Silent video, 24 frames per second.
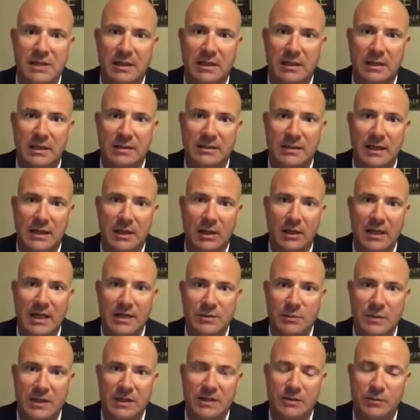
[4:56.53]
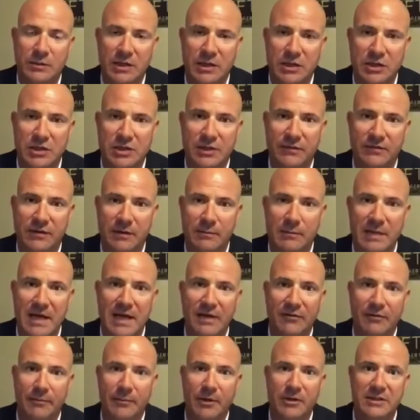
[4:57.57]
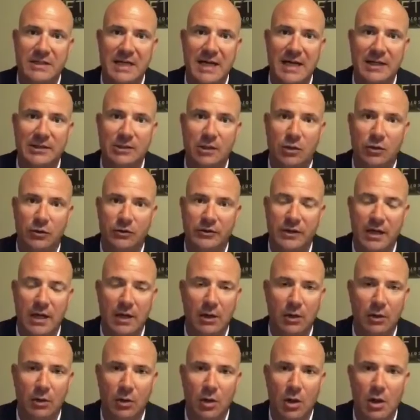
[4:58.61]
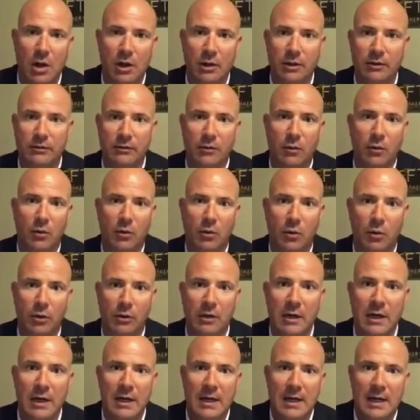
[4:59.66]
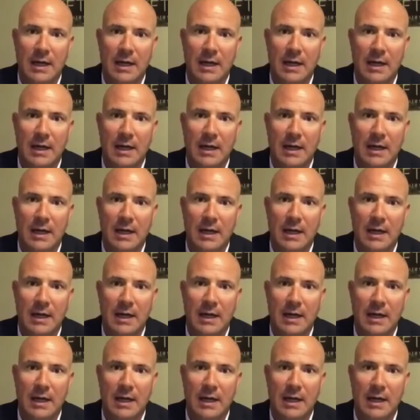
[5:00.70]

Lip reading: and the title last week is we had shifted back from our tactical dollar long or